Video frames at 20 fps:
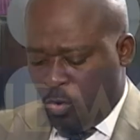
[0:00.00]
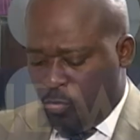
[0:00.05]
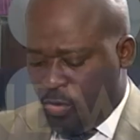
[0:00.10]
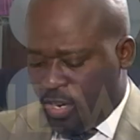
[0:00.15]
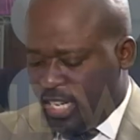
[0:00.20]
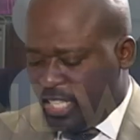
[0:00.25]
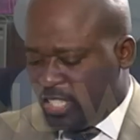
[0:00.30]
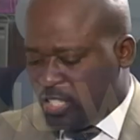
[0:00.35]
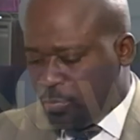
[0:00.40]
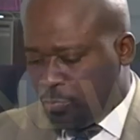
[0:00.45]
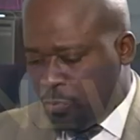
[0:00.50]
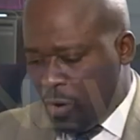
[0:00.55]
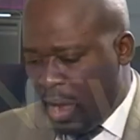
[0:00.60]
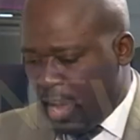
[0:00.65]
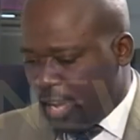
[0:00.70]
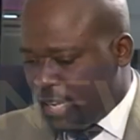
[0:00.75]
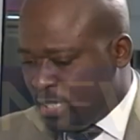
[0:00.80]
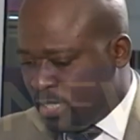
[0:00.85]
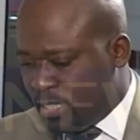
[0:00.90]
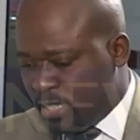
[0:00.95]
you've
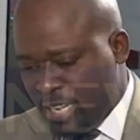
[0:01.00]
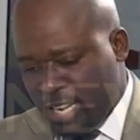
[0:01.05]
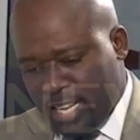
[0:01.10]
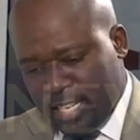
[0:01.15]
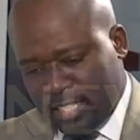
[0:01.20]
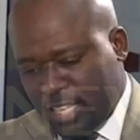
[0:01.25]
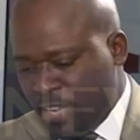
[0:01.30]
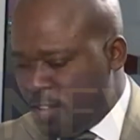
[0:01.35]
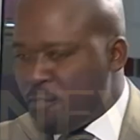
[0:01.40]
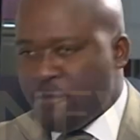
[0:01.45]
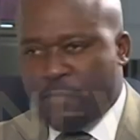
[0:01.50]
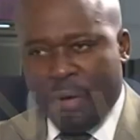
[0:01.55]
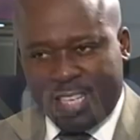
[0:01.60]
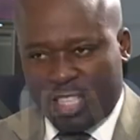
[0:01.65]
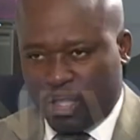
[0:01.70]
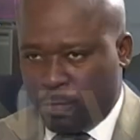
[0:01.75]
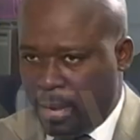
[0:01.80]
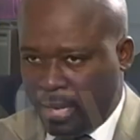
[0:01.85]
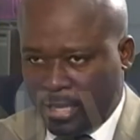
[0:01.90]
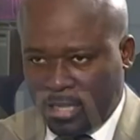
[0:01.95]
identified the
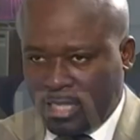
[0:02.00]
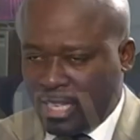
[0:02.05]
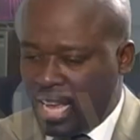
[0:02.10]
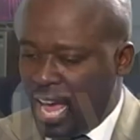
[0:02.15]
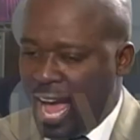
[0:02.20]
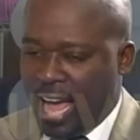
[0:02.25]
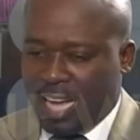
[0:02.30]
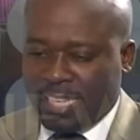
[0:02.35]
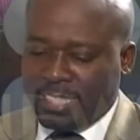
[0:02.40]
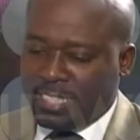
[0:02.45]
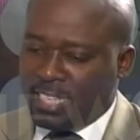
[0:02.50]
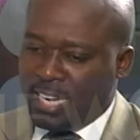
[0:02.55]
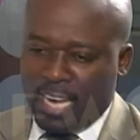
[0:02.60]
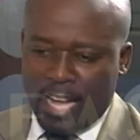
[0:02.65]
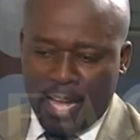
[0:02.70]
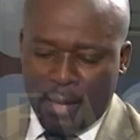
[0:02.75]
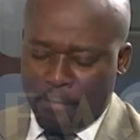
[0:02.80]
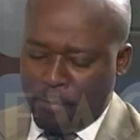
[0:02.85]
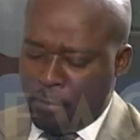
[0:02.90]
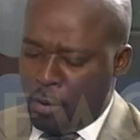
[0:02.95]
investment and
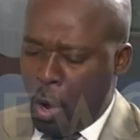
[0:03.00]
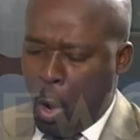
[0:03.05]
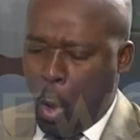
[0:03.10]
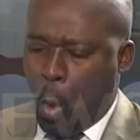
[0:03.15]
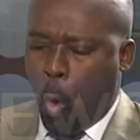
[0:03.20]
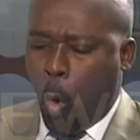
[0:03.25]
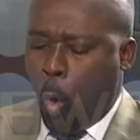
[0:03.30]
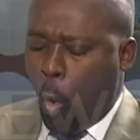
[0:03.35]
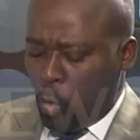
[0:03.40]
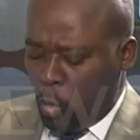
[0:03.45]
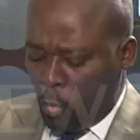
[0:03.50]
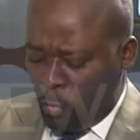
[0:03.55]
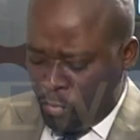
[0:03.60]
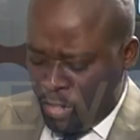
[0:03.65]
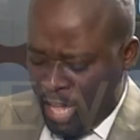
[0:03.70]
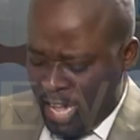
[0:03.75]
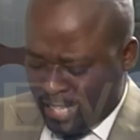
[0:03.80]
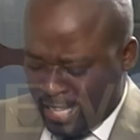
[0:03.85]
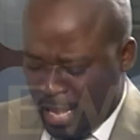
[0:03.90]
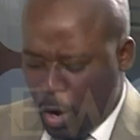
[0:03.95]
um, all of
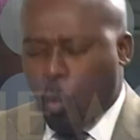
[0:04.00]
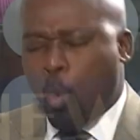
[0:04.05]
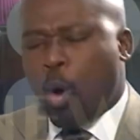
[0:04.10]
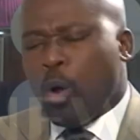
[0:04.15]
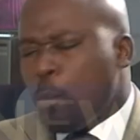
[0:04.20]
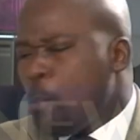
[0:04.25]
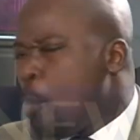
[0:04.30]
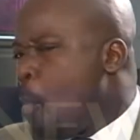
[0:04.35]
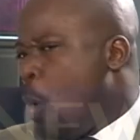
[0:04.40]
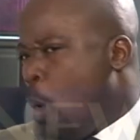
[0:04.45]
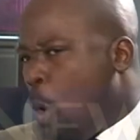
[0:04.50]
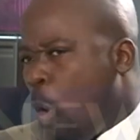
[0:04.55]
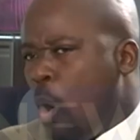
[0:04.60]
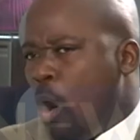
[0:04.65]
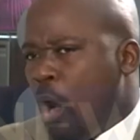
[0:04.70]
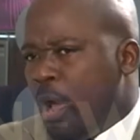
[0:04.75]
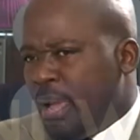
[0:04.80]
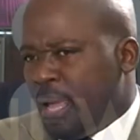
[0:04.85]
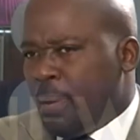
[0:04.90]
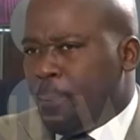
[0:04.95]
that. Now, what more
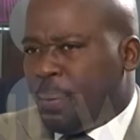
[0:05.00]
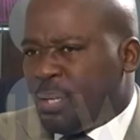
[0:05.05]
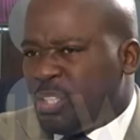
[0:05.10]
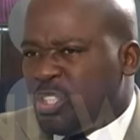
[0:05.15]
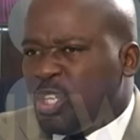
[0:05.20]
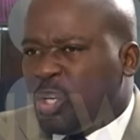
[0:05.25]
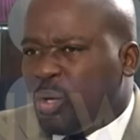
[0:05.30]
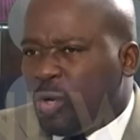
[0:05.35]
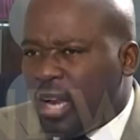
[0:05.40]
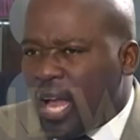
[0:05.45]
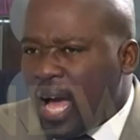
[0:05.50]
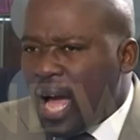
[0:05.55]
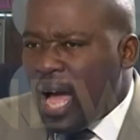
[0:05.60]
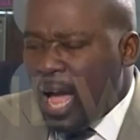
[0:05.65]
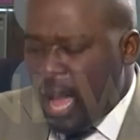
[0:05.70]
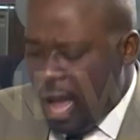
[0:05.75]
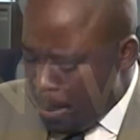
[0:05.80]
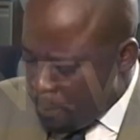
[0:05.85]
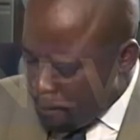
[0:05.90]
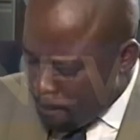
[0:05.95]
in particular
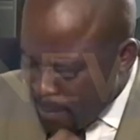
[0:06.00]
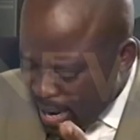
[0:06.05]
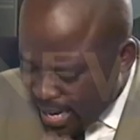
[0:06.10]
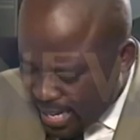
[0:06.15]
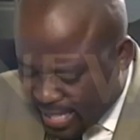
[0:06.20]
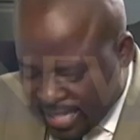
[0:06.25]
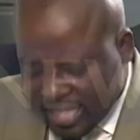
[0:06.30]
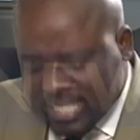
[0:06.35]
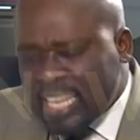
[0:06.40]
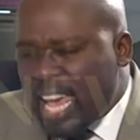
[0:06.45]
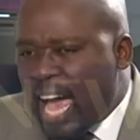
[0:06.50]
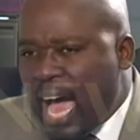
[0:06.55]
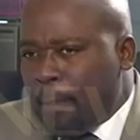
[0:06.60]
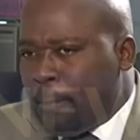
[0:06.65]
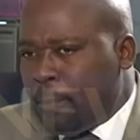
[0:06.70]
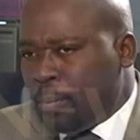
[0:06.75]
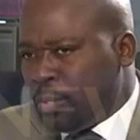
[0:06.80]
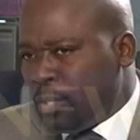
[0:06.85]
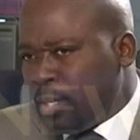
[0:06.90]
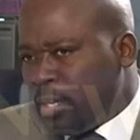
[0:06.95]
made this
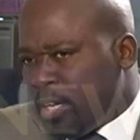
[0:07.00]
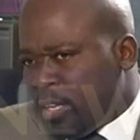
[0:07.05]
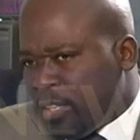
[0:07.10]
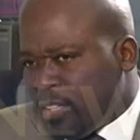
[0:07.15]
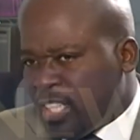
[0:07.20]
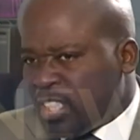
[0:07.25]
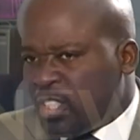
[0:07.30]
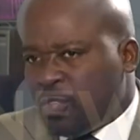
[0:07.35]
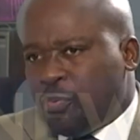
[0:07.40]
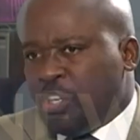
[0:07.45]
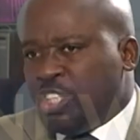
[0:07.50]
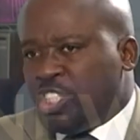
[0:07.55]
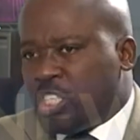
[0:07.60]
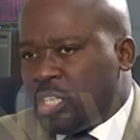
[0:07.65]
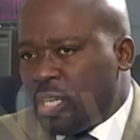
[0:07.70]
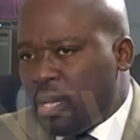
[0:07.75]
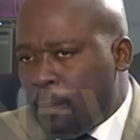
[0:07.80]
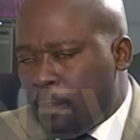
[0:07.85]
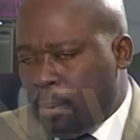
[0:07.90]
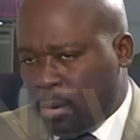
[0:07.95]
happen, this feat
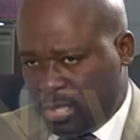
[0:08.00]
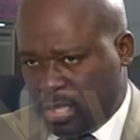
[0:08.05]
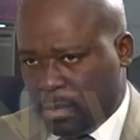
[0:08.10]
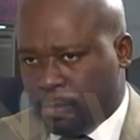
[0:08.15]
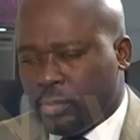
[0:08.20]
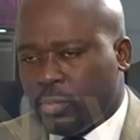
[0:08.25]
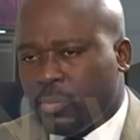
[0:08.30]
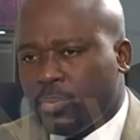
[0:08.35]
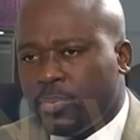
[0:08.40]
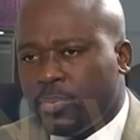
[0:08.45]
possible?